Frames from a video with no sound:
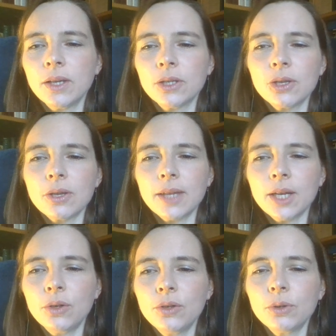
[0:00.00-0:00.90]
so that
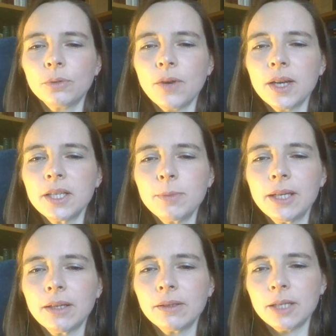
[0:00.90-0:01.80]
they could not find
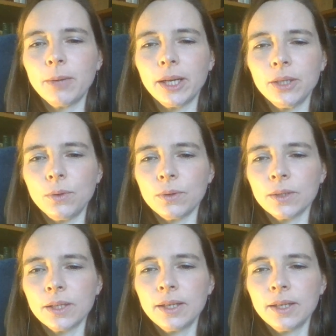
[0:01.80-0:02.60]
me guilty by law,